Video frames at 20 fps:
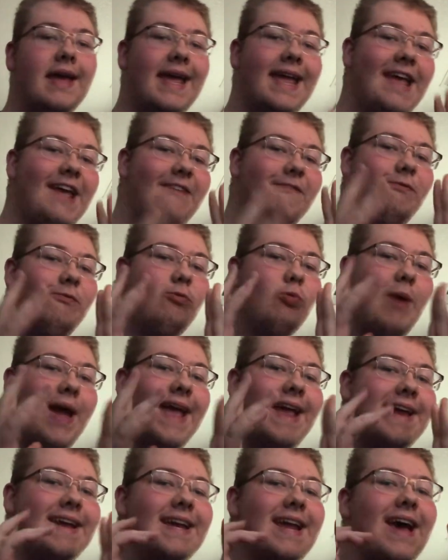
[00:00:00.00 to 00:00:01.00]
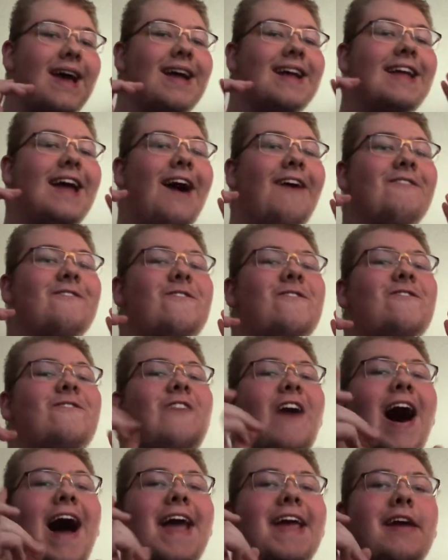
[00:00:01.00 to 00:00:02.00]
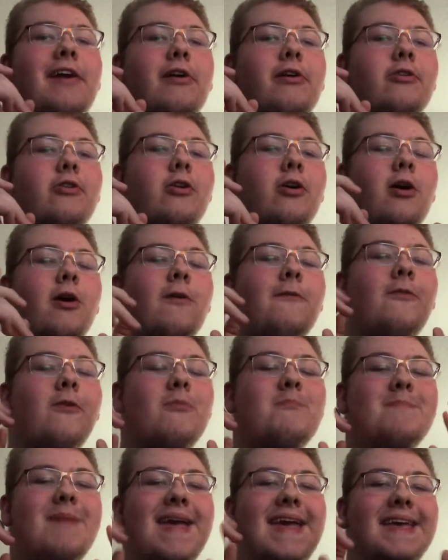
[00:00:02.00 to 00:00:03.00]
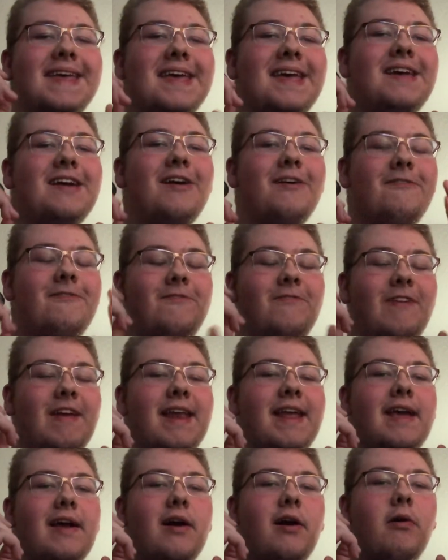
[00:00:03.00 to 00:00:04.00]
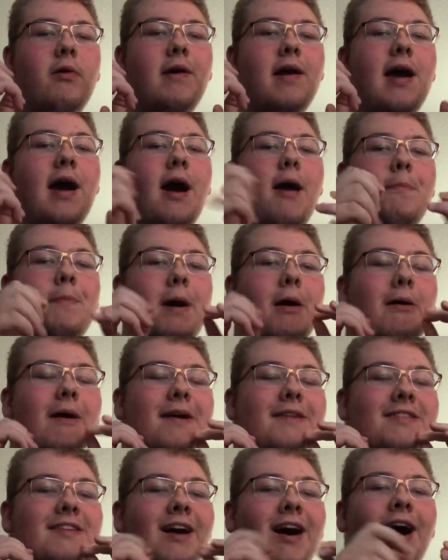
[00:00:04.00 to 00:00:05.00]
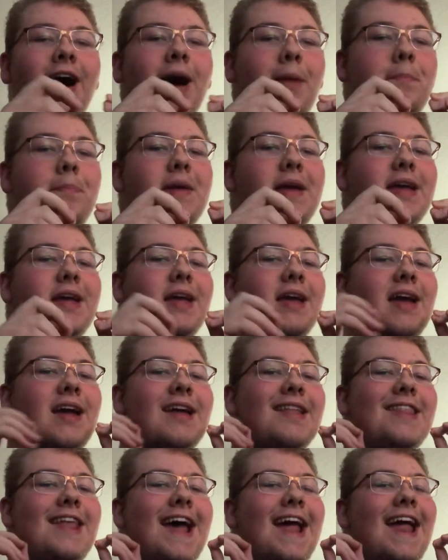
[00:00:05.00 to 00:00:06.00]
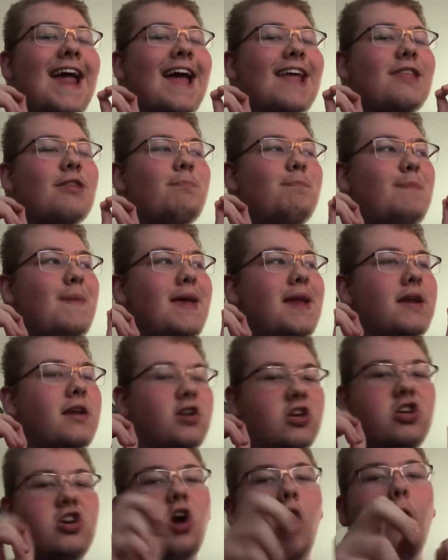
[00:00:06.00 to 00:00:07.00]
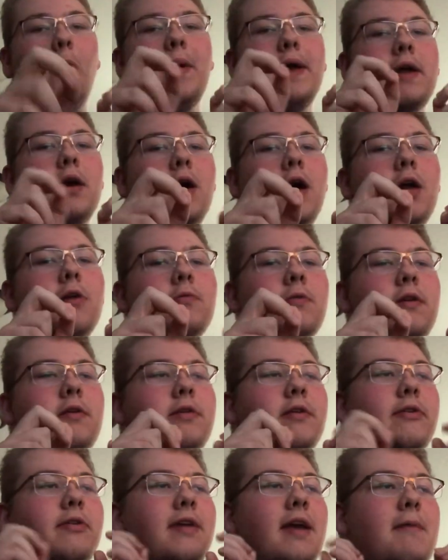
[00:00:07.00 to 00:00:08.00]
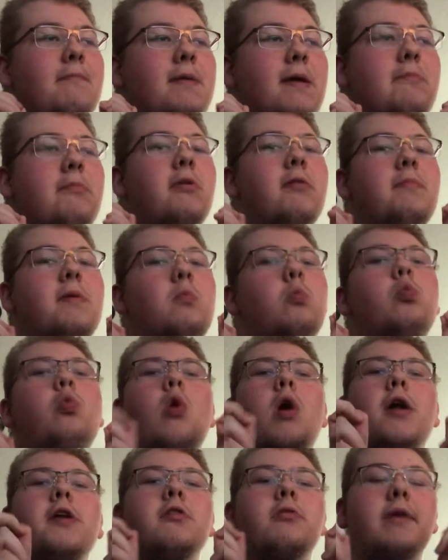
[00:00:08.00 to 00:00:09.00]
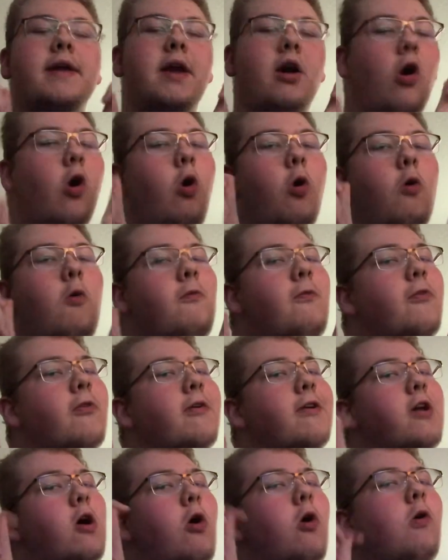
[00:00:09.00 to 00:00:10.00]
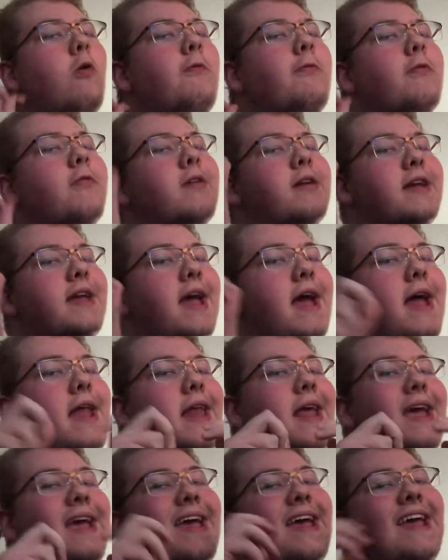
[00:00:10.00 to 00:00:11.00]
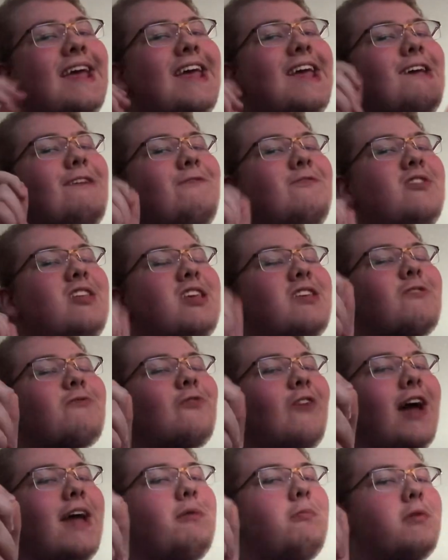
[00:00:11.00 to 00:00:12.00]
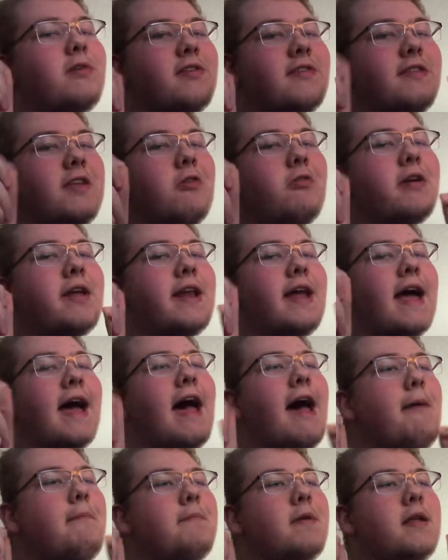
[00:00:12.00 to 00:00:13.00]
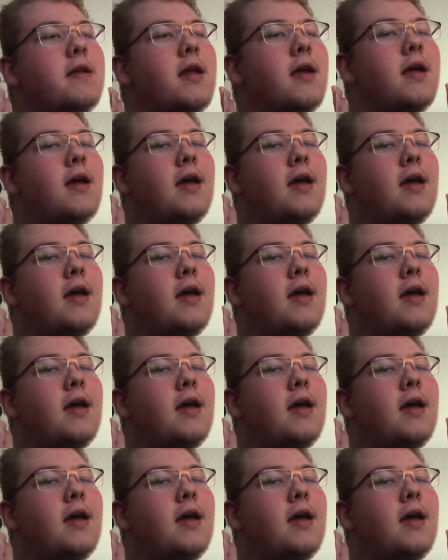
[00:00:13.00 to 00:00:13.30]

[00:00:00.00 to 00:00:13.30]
If Wade got fired for making a video about a topic that has been going on recently and people have been wondering over and over again if this fight was still going to happen